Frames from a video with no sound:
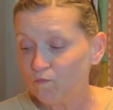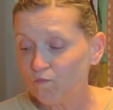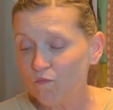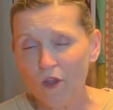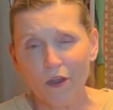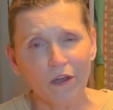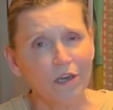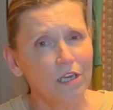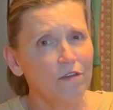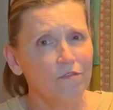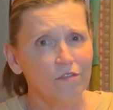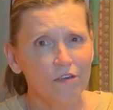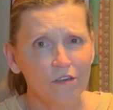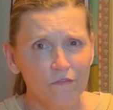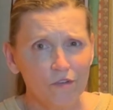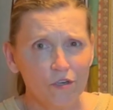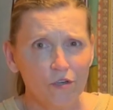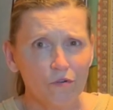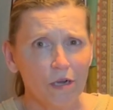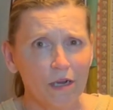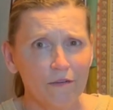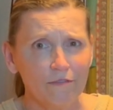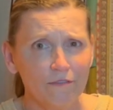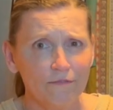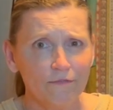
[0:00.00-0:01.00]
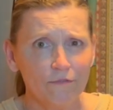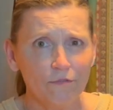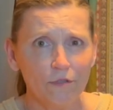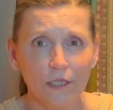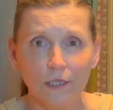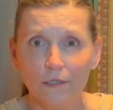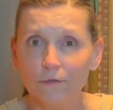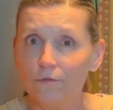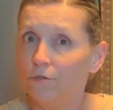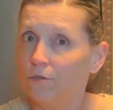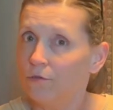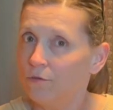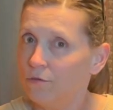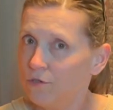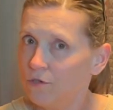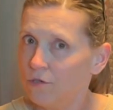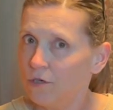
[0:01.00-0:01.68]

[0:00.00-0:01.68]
And even if you don't have a foodie, do it in